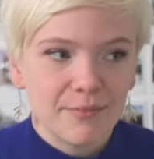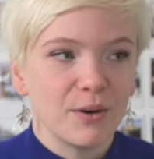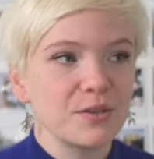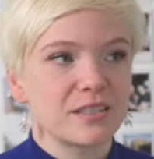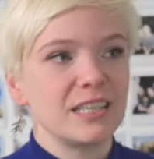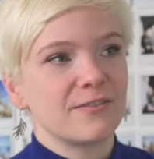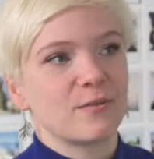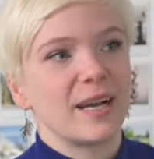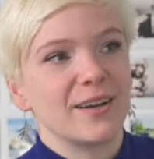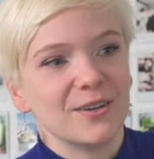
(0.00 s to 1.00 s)
mostly for
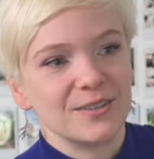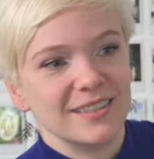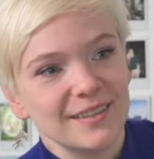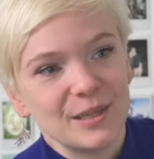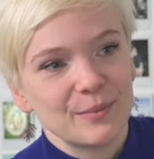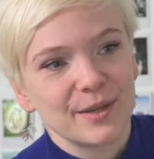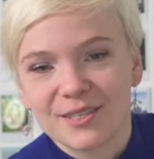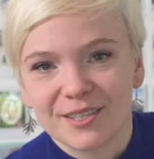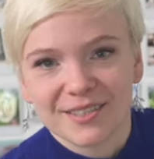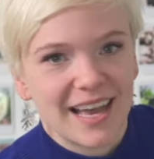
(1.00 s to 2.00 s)
my own
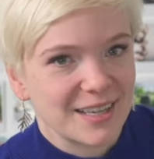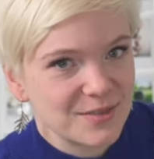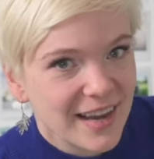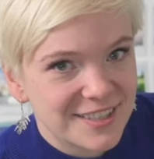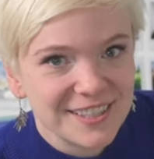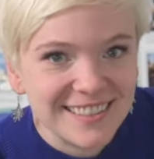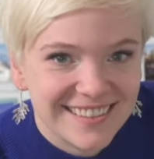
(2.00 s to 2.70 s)
personal satisfaction.